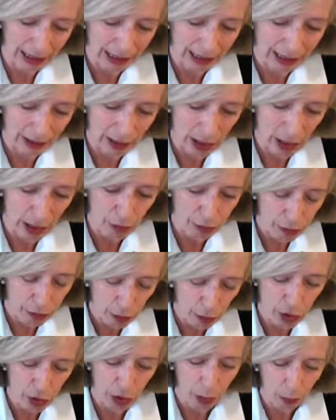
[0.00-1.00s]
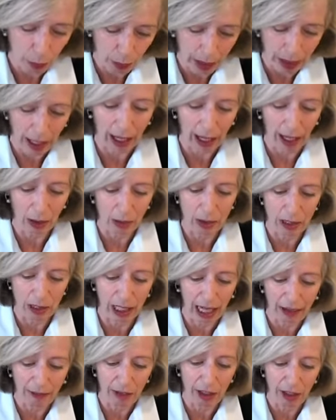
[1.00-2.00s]
there is no future without
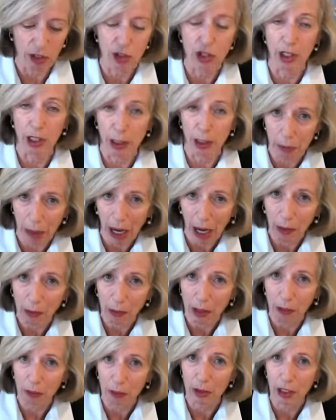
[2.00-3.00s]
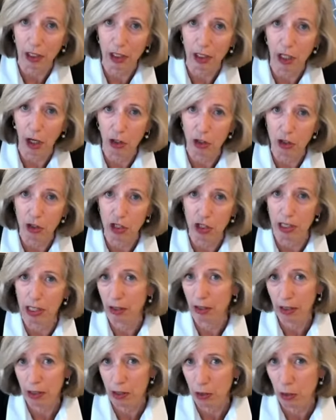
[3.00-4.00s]
leveraging the power of technology.
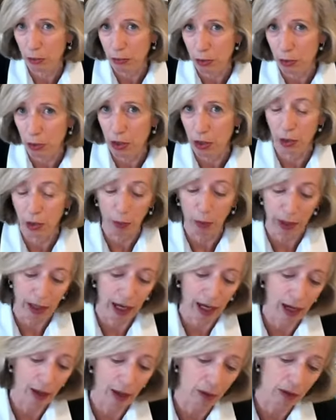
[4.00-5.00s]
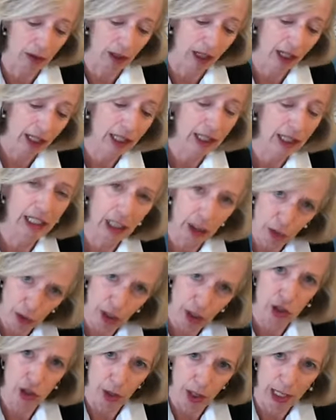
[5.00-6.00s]
There is no future without, in
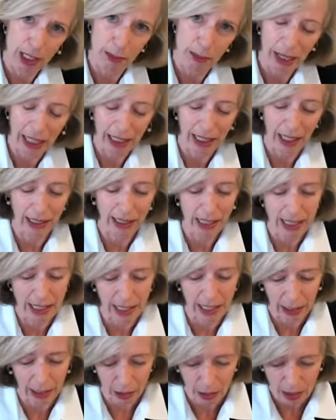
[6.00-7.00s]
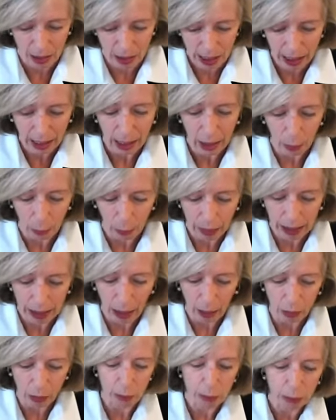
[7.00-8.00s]
education as many other sectors,
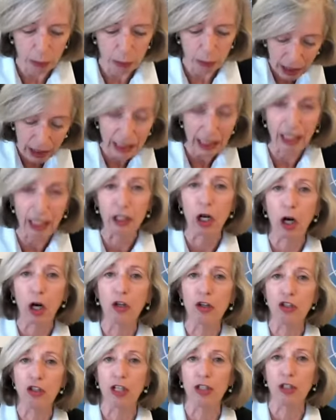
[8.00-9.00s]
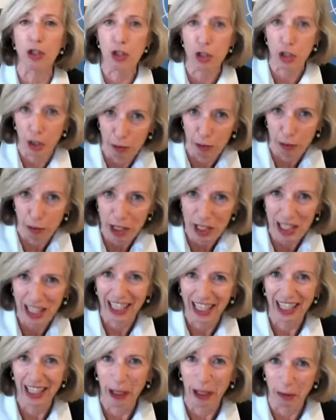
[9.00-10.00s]
without putting technology at the service
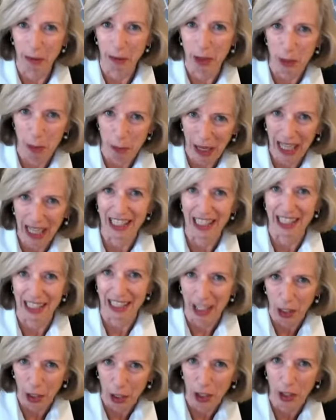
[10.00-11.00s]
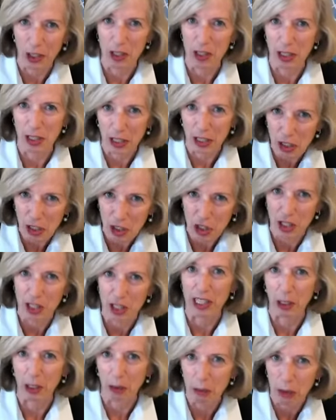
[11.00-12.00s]
of the humanity, the learners, the teachers,
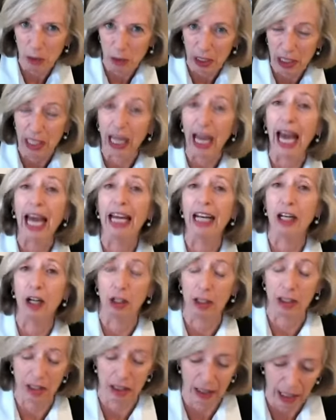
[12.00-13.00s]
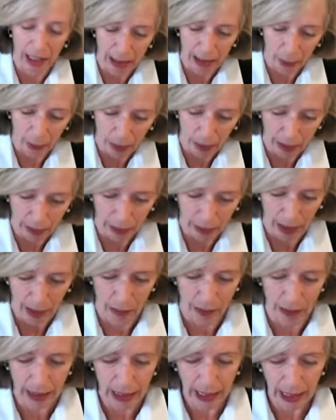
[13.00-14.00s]
the community, and not the other way
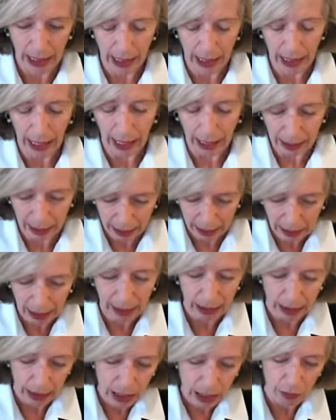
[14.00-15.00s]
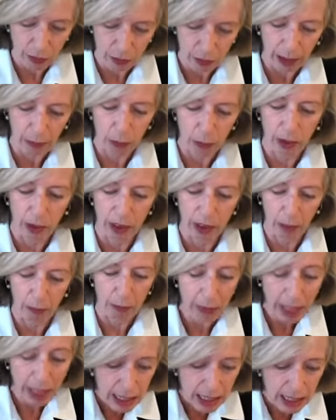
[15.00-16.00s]
around. And I think this framework
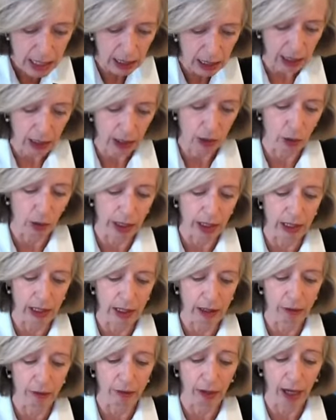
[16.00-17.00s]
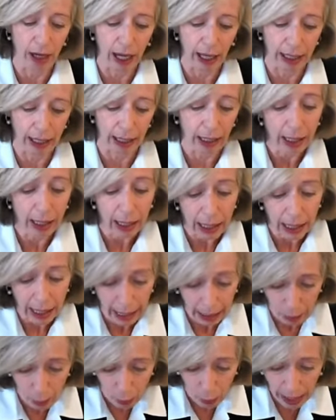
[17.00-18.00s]
commits to identifying
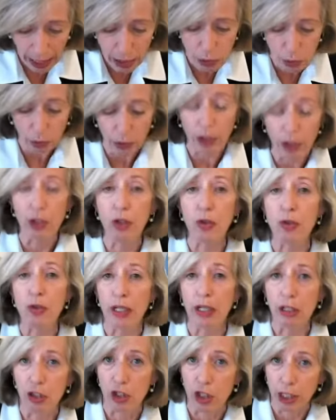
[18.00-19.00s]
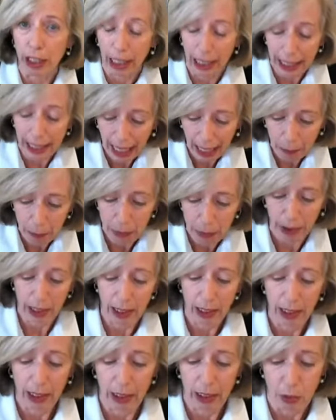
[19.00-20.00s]
ways to reduce the digital gap,
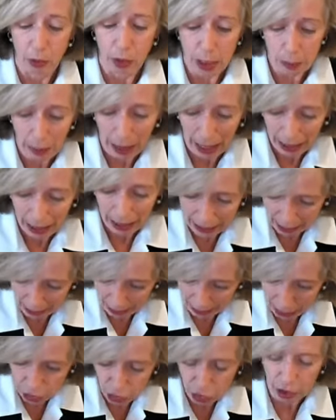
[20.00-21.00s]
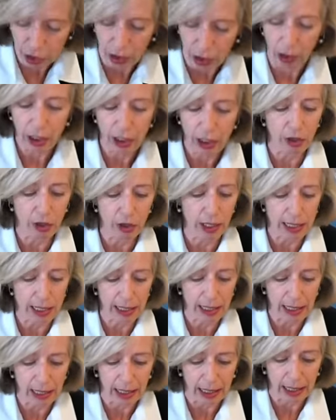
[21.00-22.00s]
to expand digital
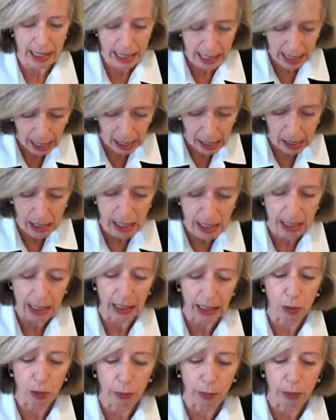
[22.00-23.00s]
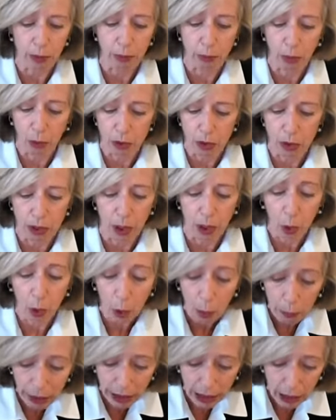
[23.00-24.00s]
literacy, skills, to promote
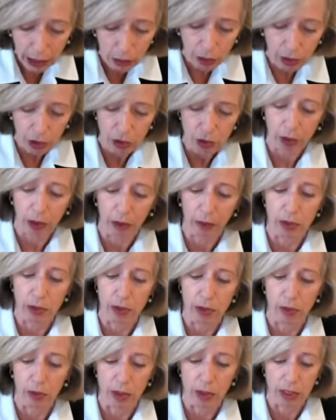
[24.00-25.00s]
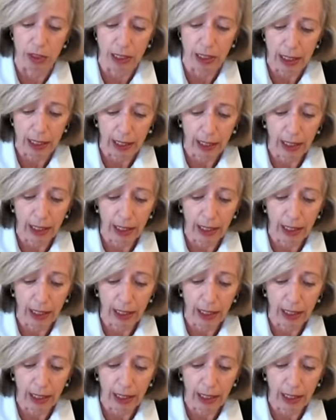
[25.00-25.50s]
open educational resources,